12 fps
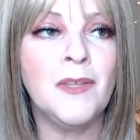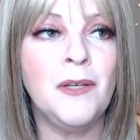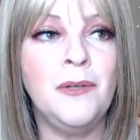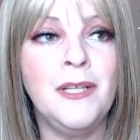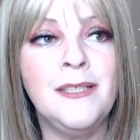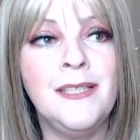
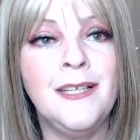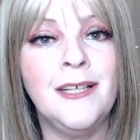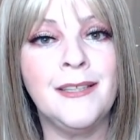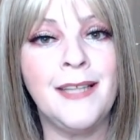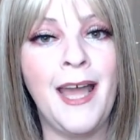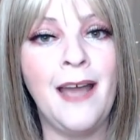And
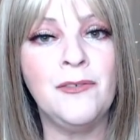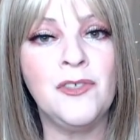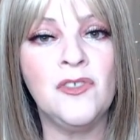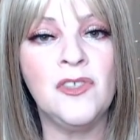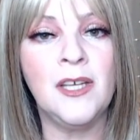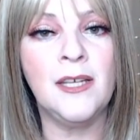Onision laughs
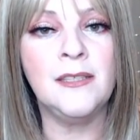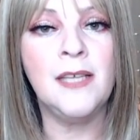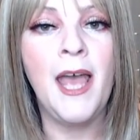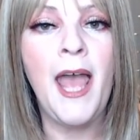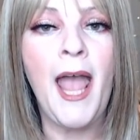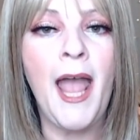and says,
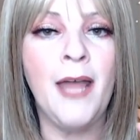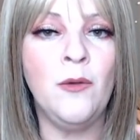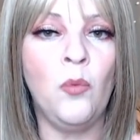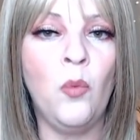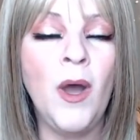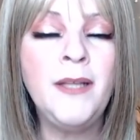
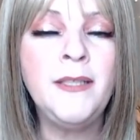And what